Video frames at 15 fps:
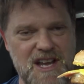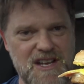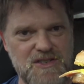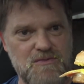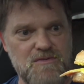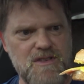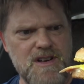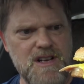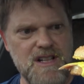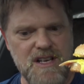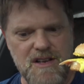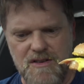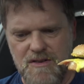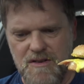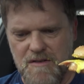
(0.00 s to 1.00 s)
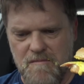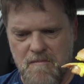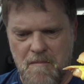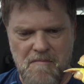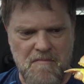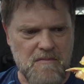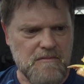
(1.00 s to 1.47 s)
taste really good.
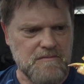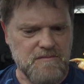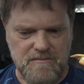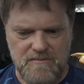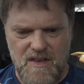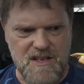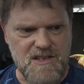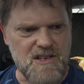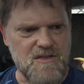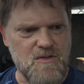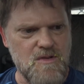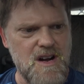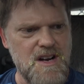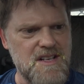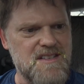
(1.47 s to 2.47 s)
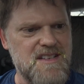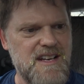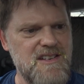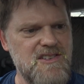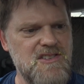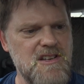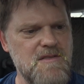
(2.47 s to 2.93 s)
It's quite a
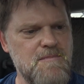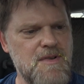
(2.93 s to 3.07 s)
tasty